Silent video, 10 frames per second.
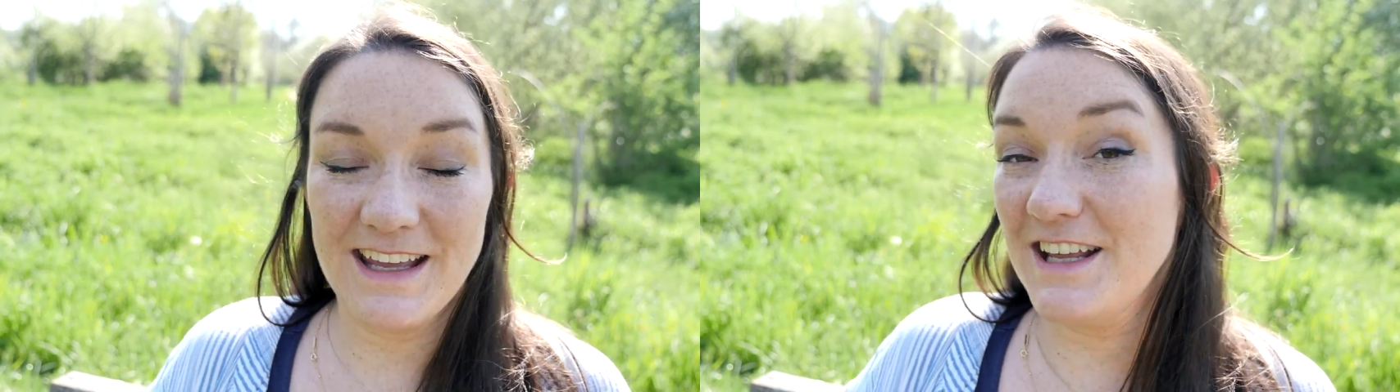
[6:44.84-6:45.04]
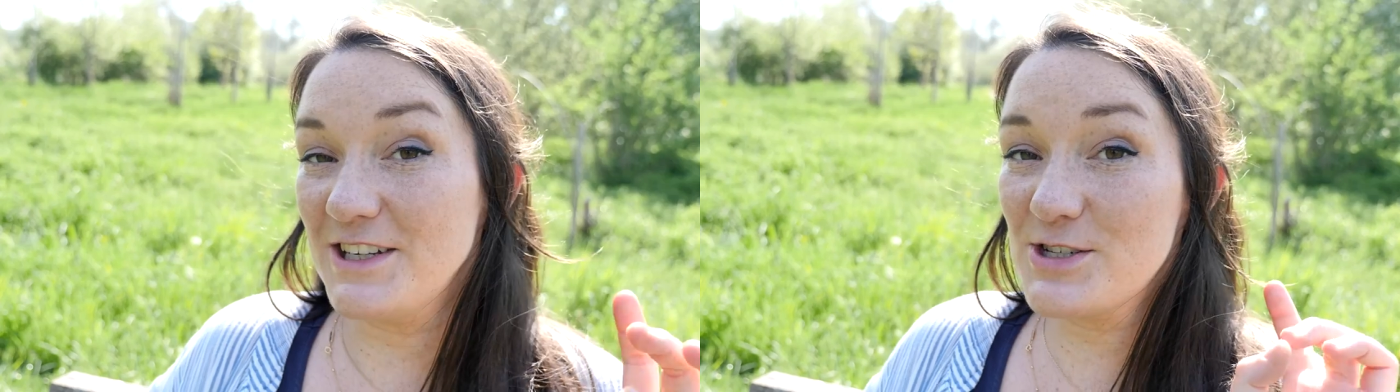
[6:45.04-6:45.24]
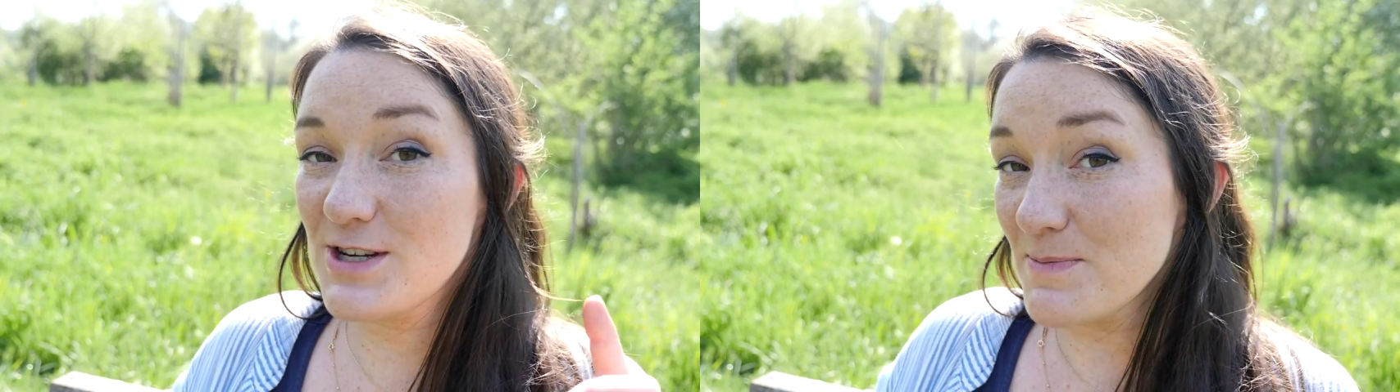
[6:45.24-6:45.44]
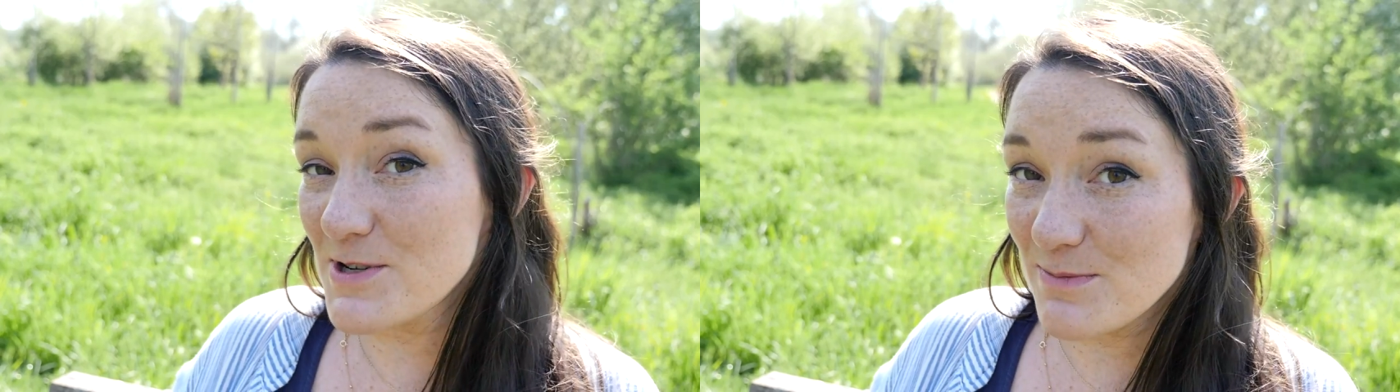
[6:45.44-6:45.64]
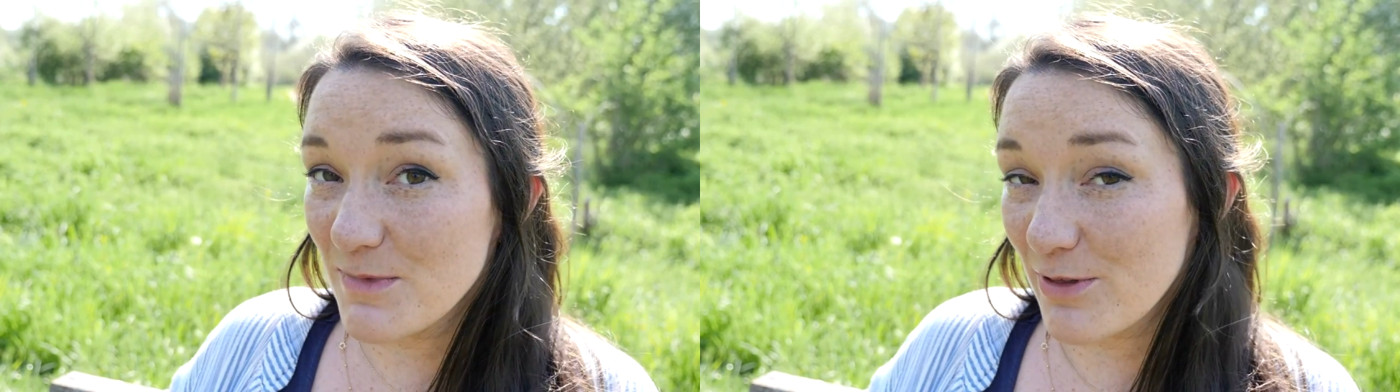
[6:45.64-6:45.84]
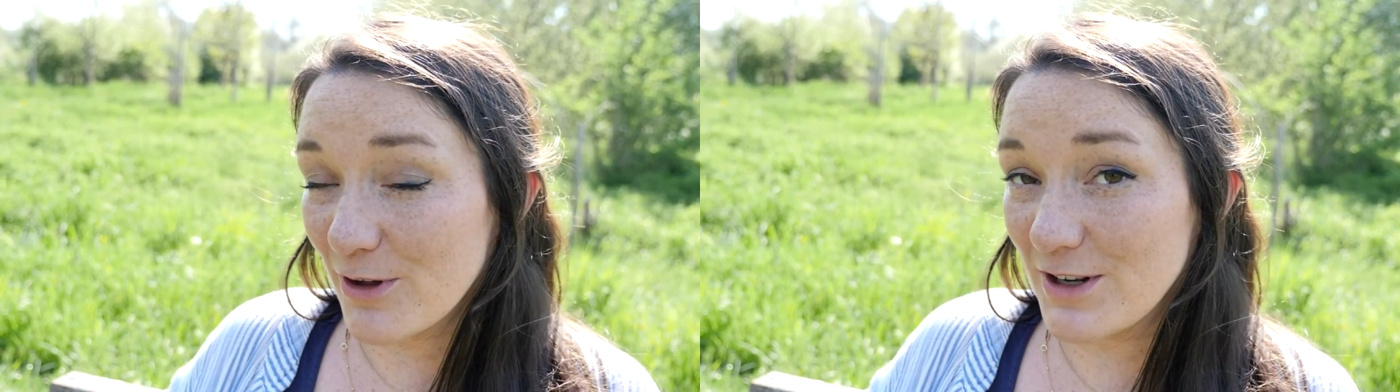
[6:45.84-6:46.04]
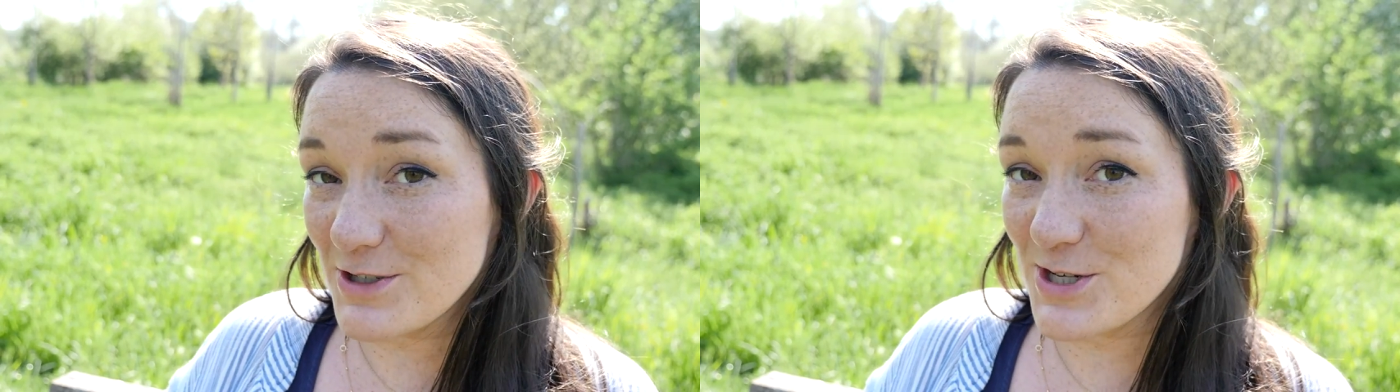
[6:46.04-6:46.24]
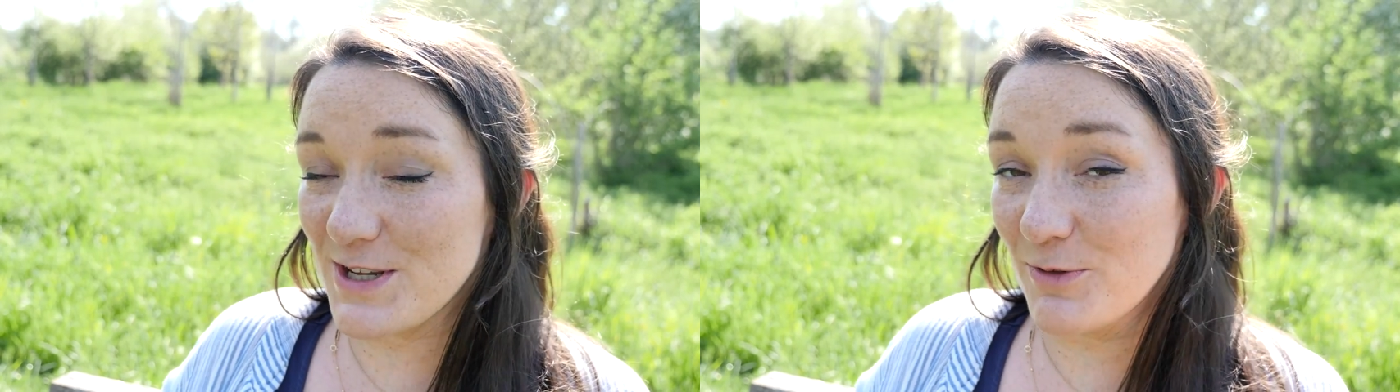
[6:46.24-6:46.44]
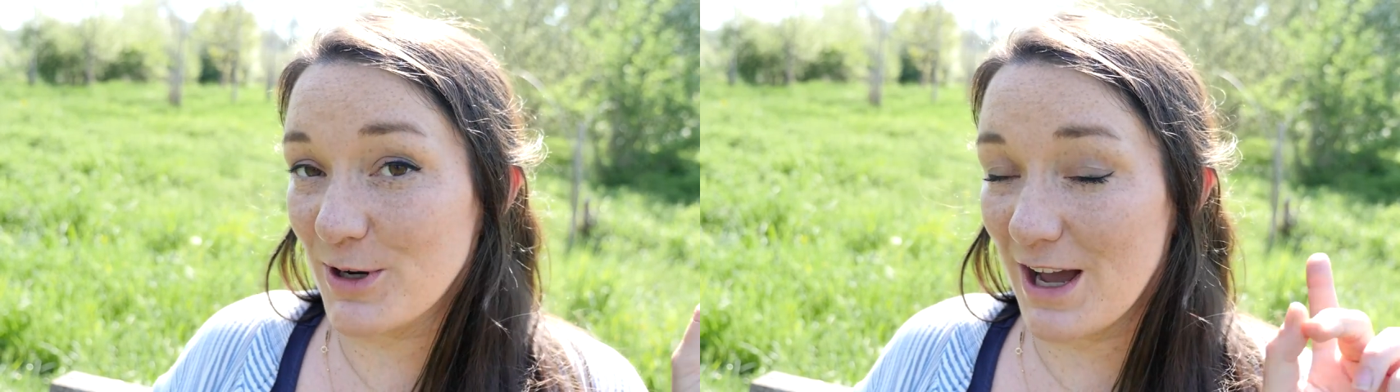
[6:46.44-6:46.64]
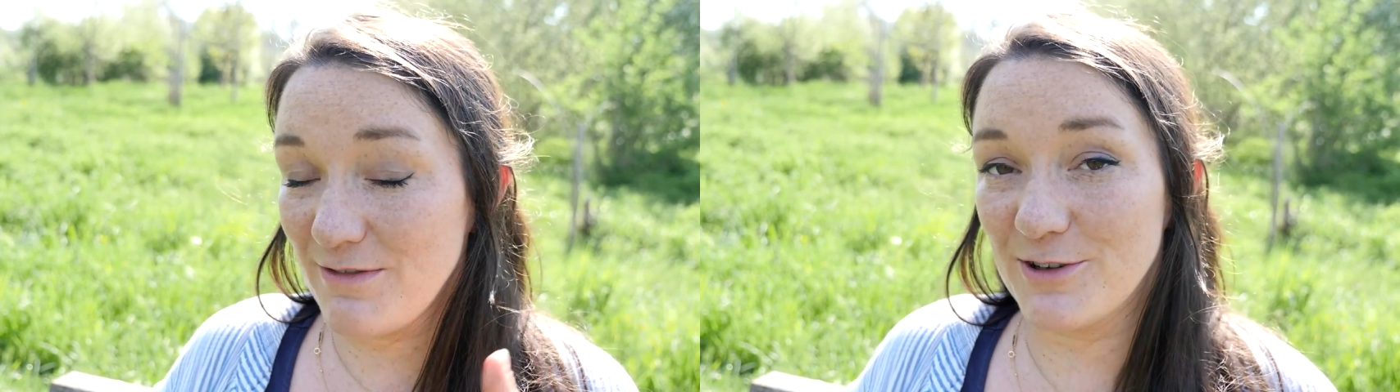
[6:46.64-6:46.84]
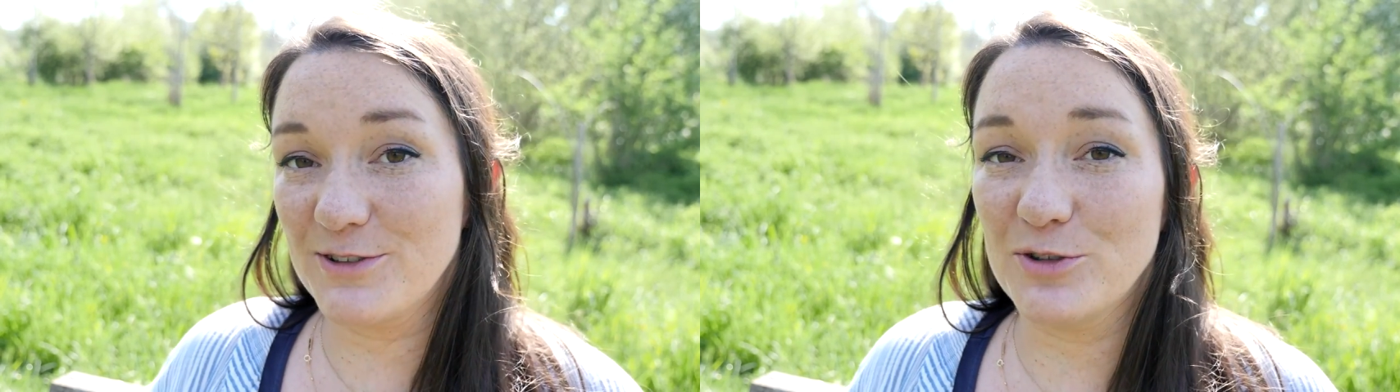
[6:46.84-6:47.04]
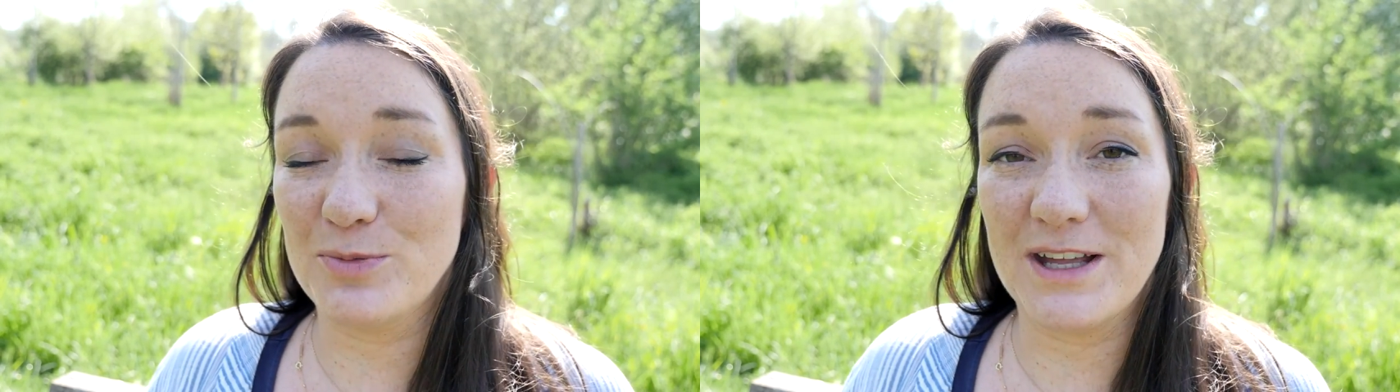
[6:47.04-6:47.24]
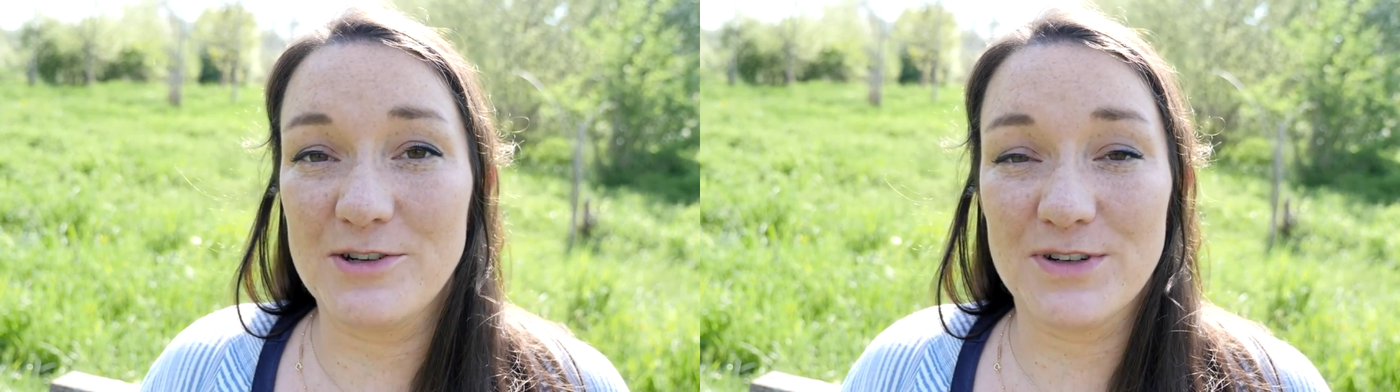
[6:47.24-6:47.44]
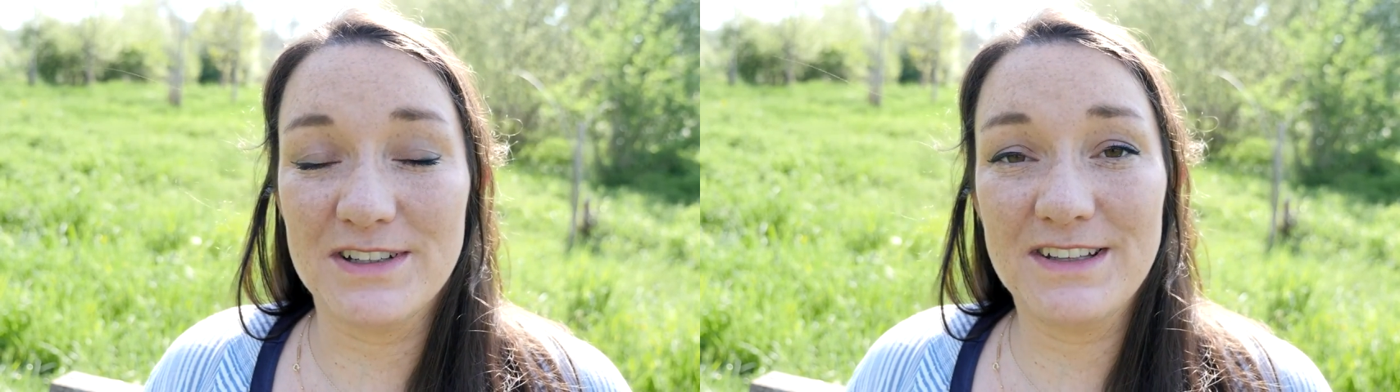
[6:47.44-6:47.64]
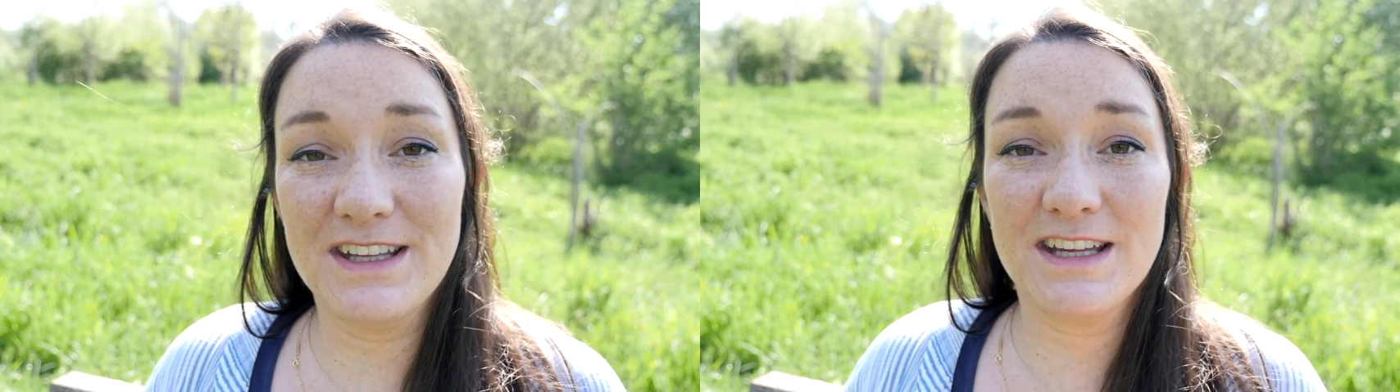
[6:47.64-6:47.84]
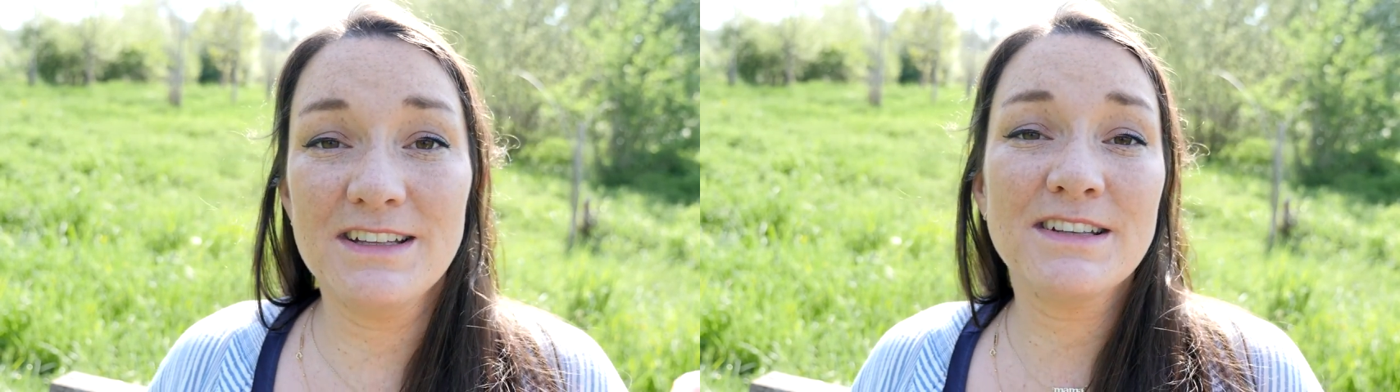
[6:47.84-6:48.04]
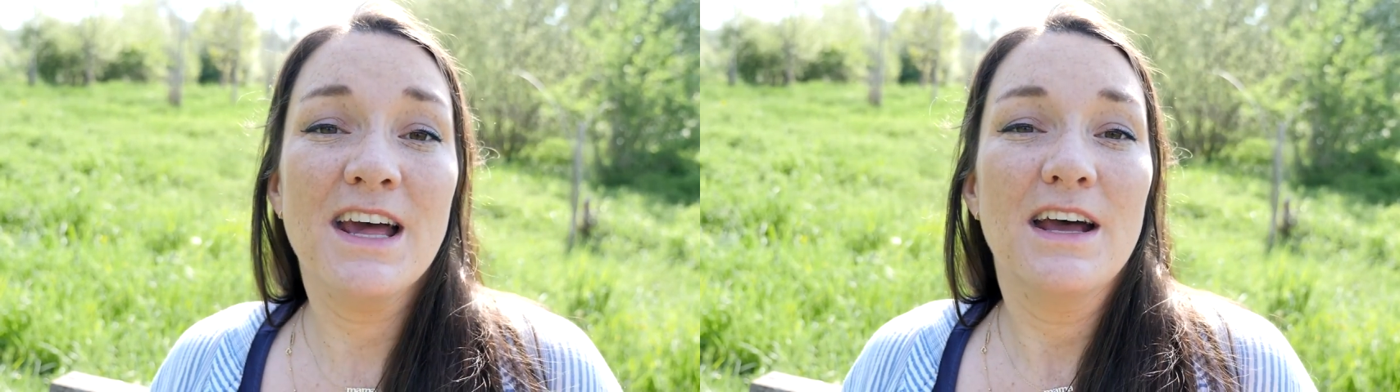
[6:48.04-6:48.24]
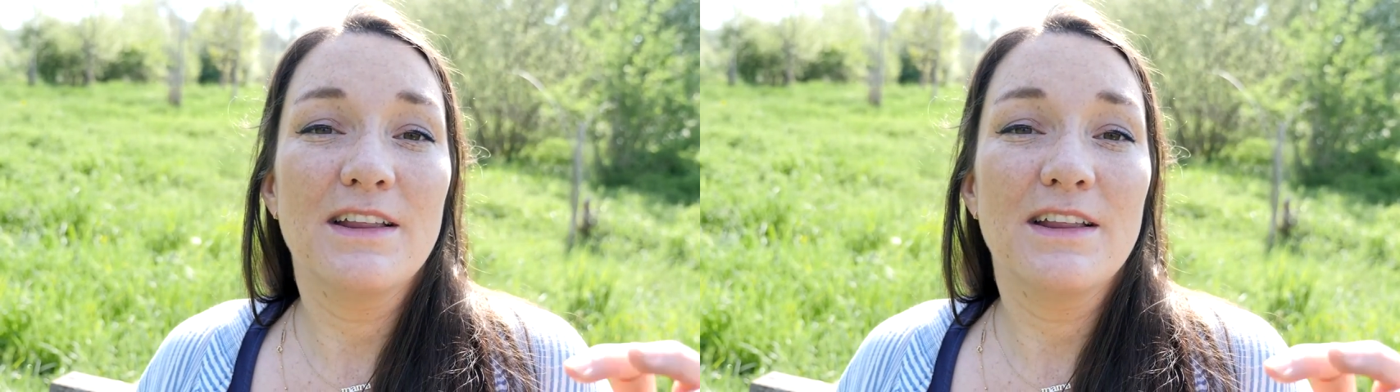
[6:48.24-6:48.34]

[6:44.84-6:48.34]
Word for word: In Egyptian mythology, what I found super interesting is